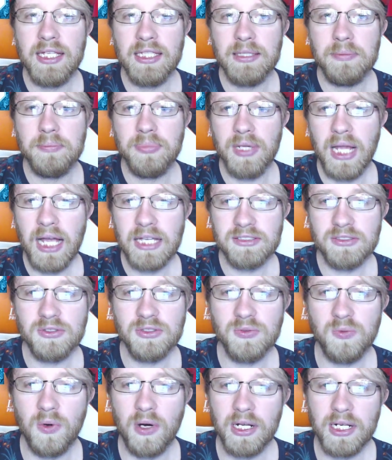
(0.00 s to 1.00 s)
the Blastoise
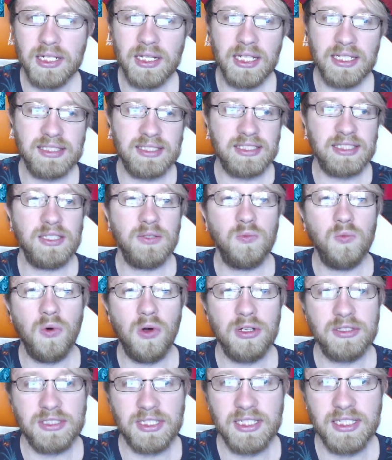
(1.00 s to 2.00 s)
one and let's see
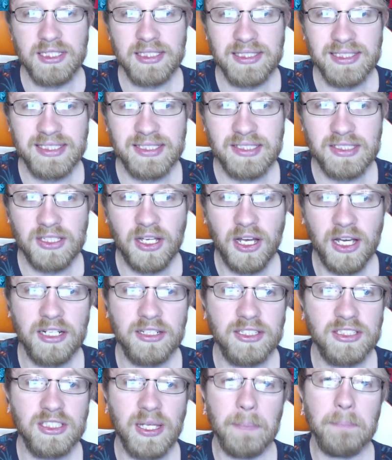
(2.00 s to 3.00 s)
what's inside
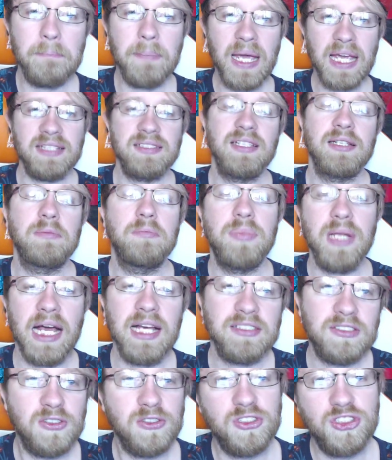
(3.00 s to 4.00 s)
this amazing
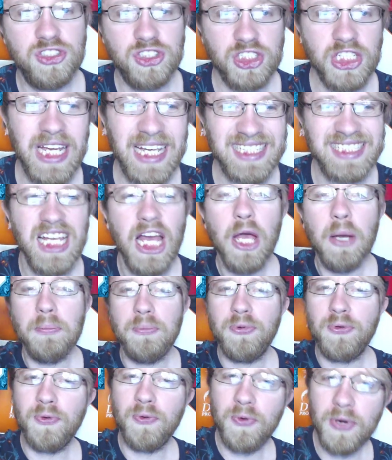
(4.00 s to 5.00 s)
Blastoise GX
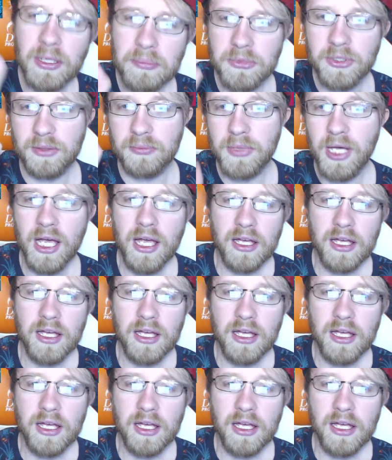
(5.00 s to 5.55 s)
Premium